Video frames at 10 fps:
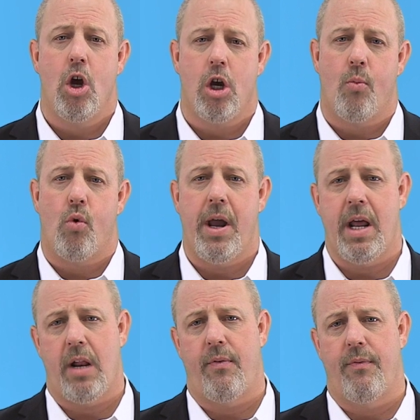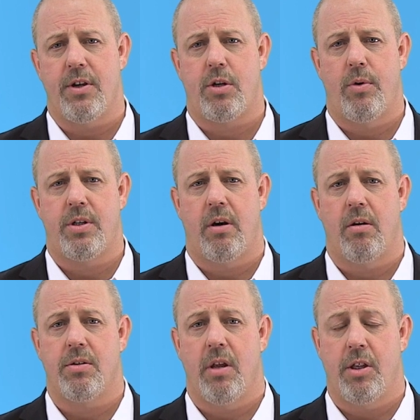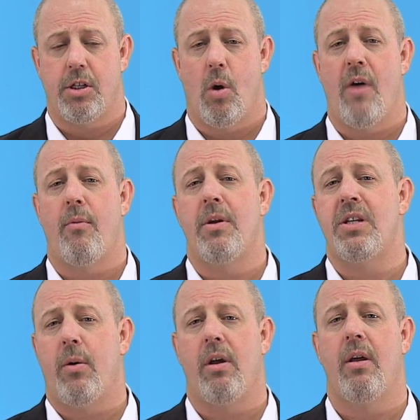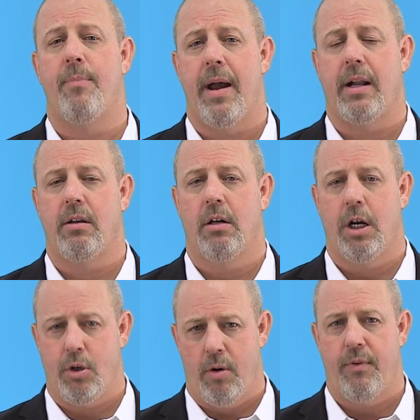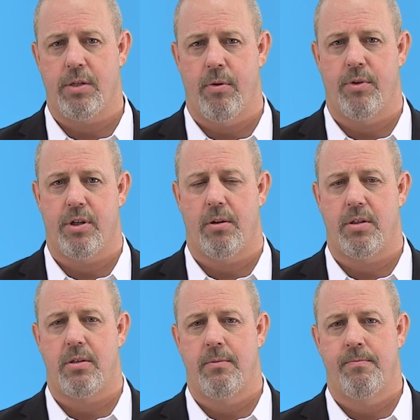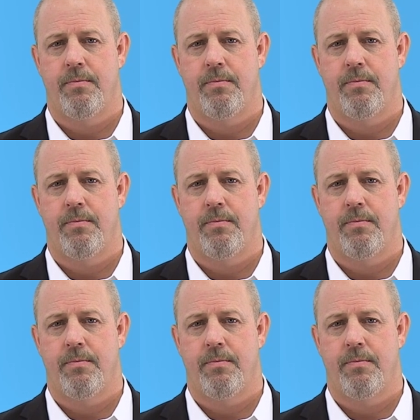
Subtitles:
come right out of investor returns and so have a material impact on your investment results.